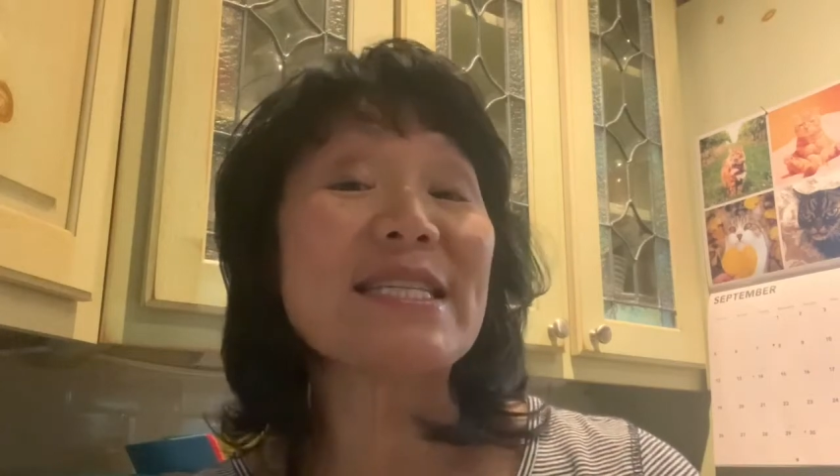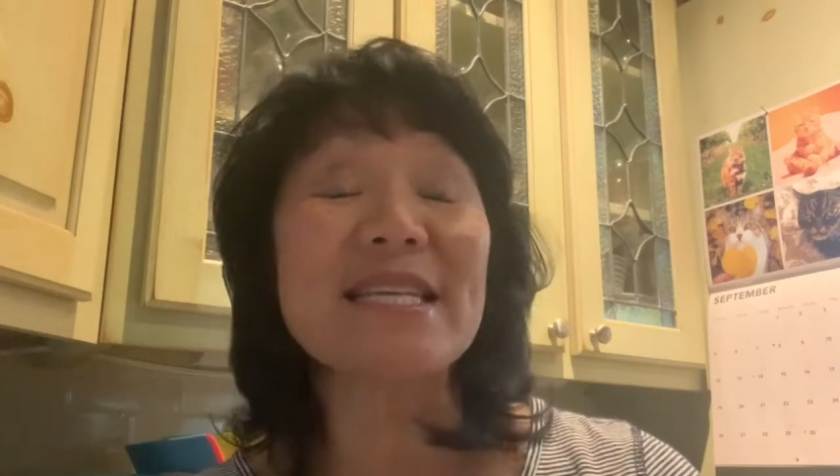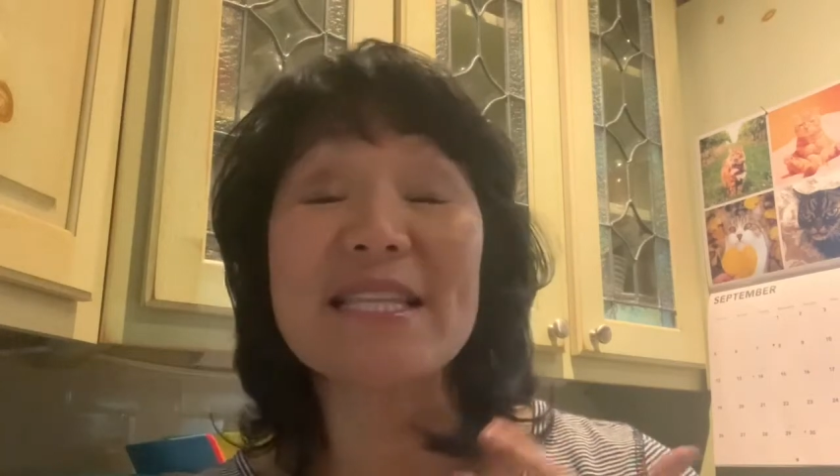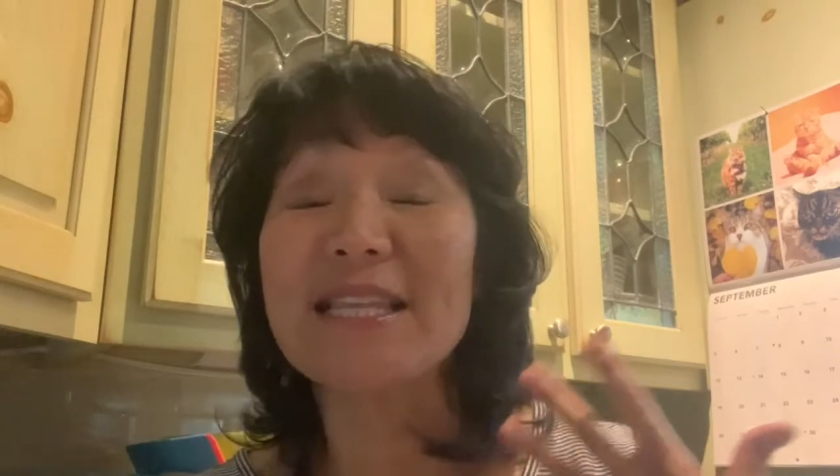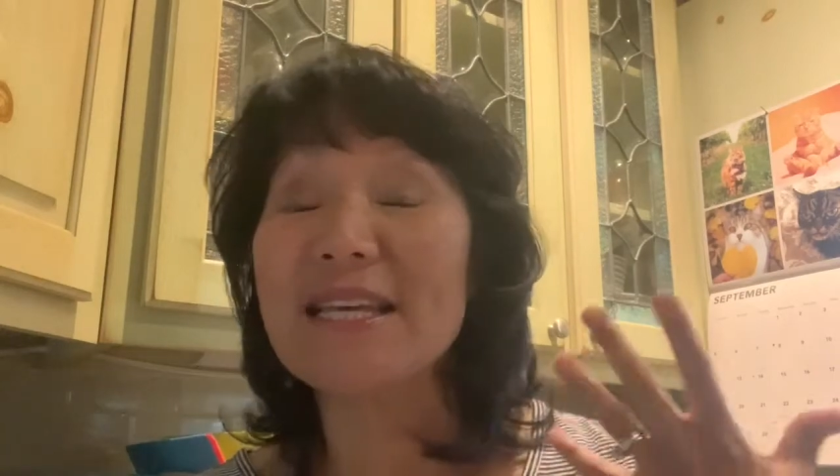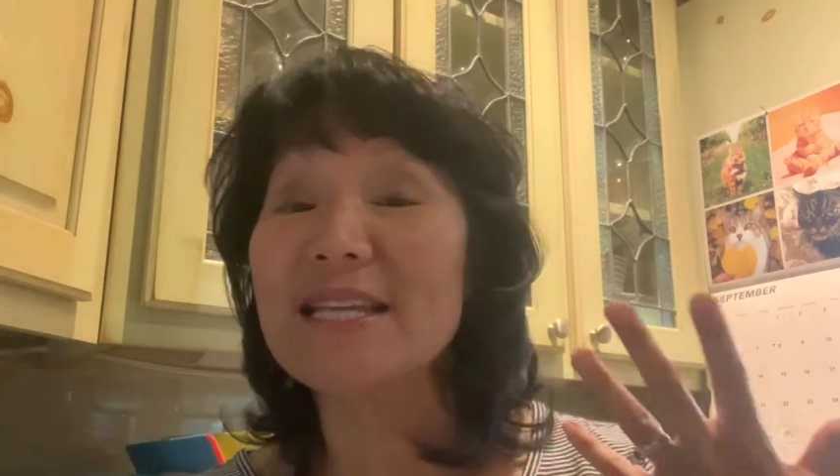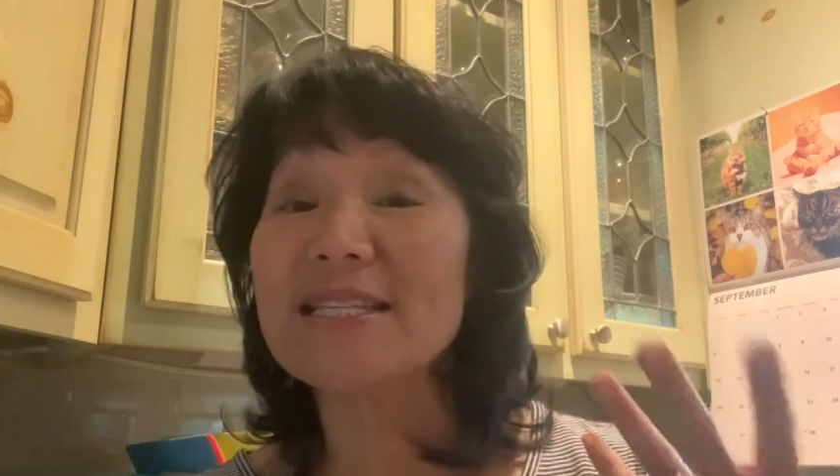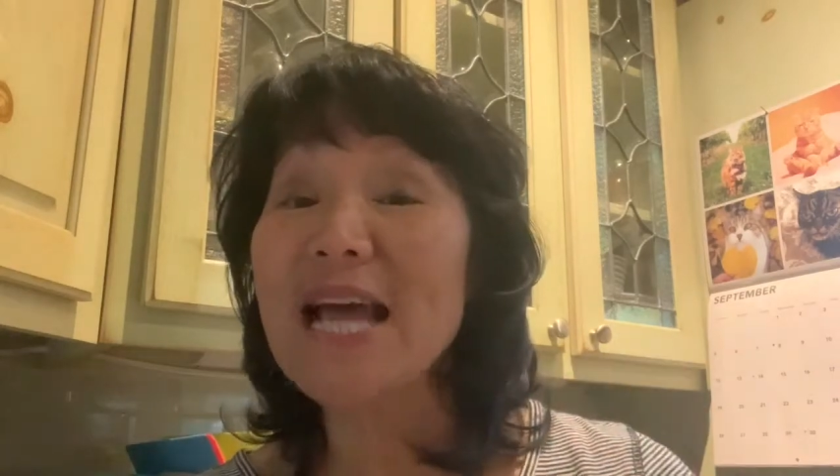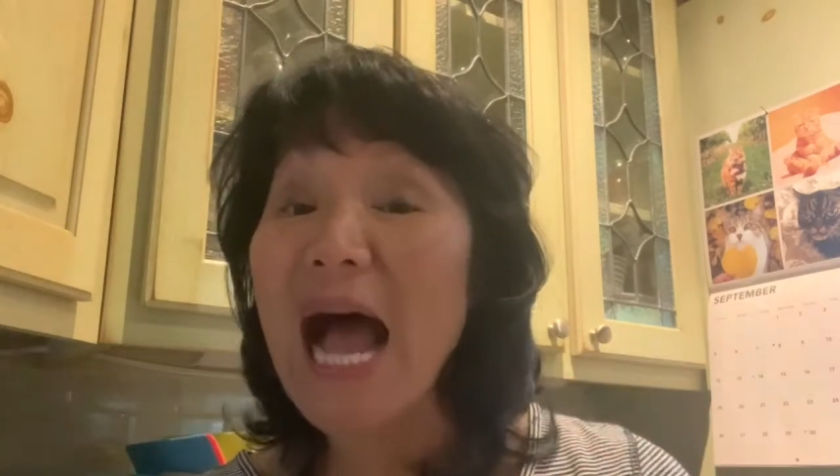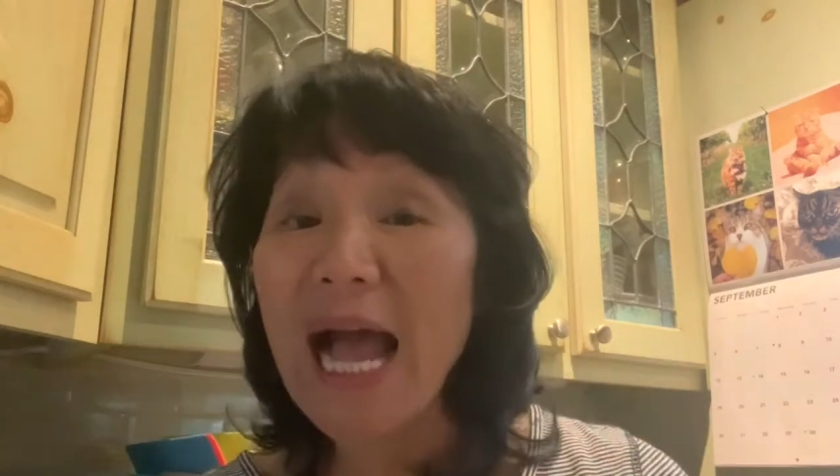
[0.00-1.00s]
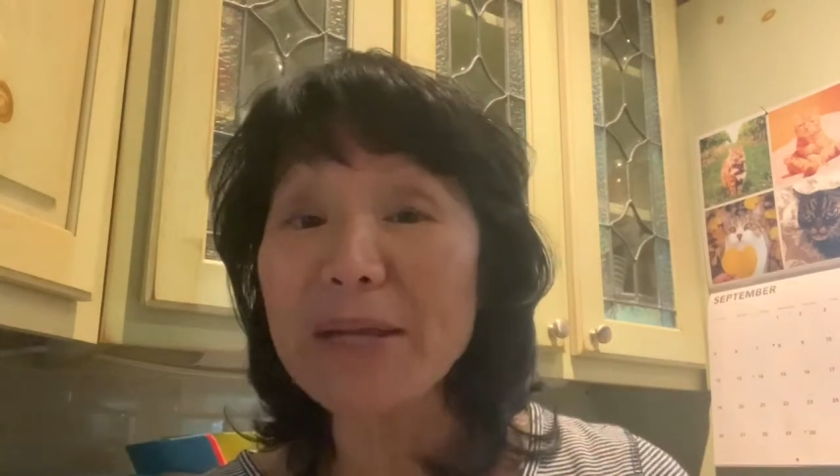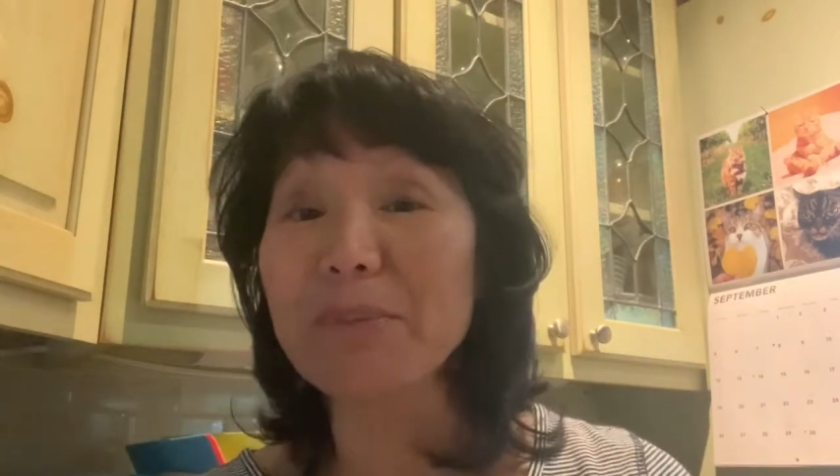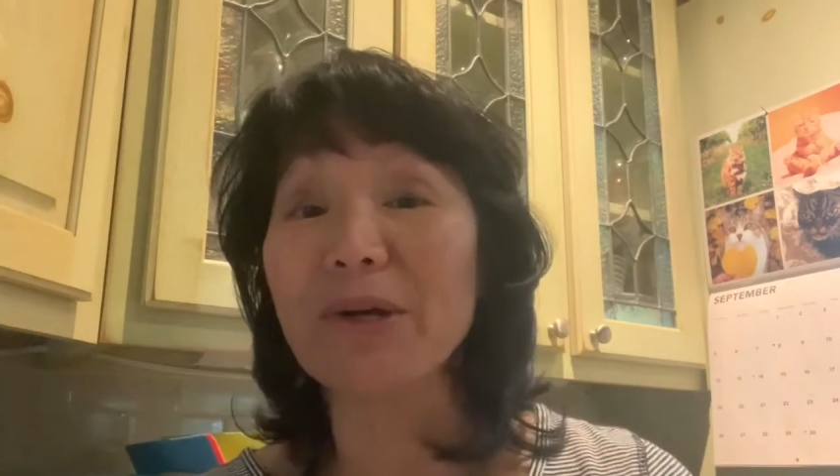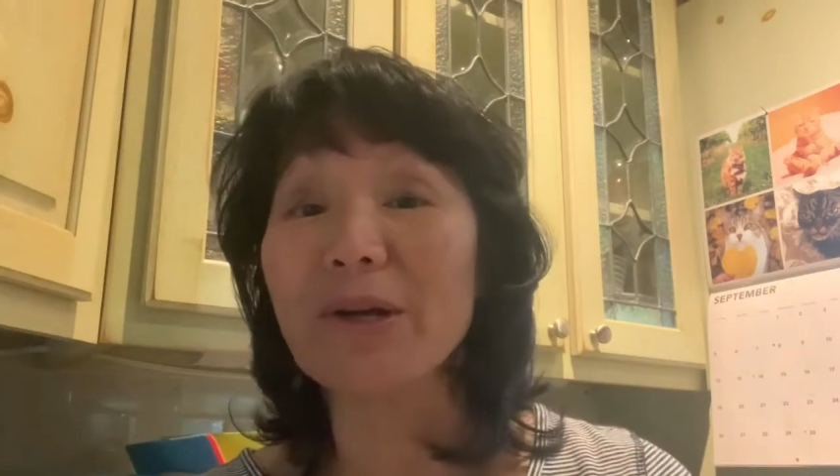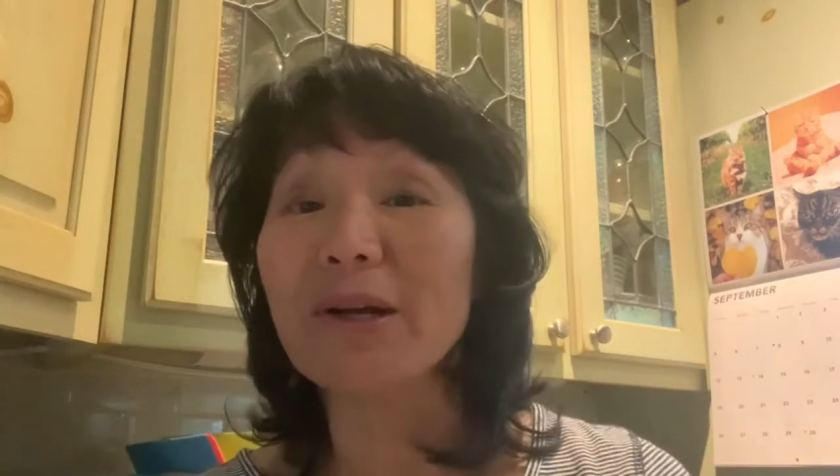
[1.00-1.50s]
to the
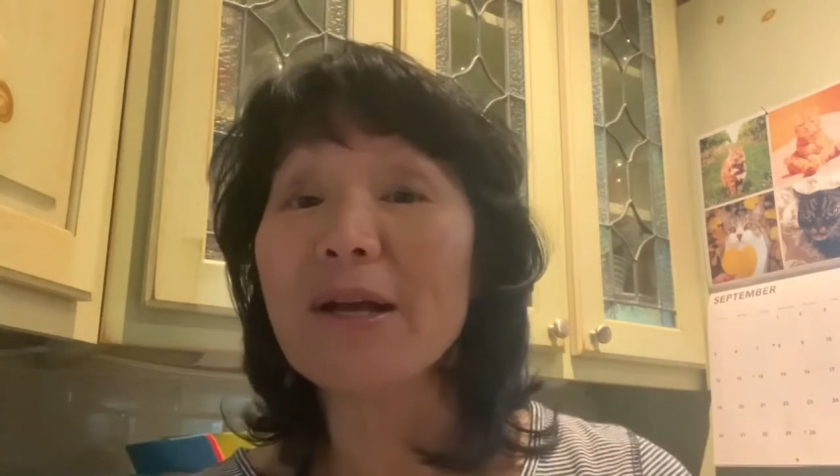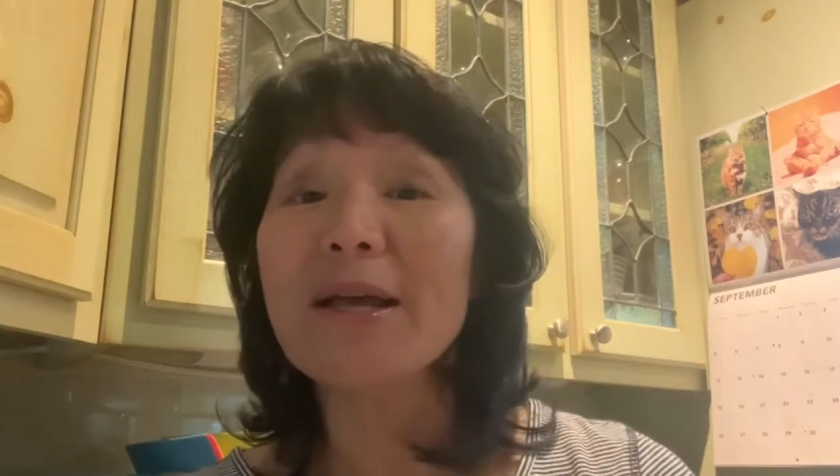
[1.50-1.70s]
timer,